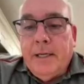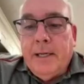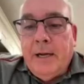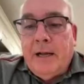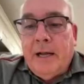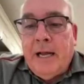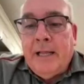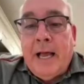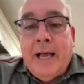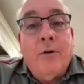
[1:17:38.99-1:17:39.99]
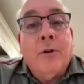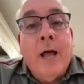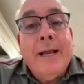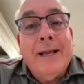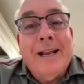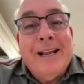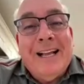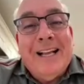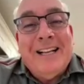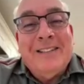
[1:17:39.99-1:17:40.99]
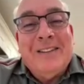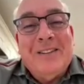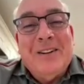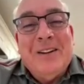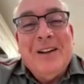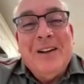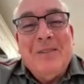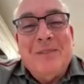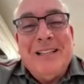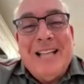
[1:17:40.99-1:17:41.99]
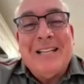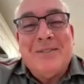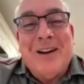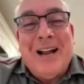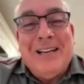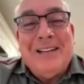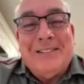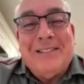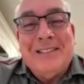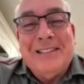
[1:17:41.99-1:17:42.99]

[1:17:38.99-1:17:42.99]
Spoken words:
I don't like it, but that's what I do.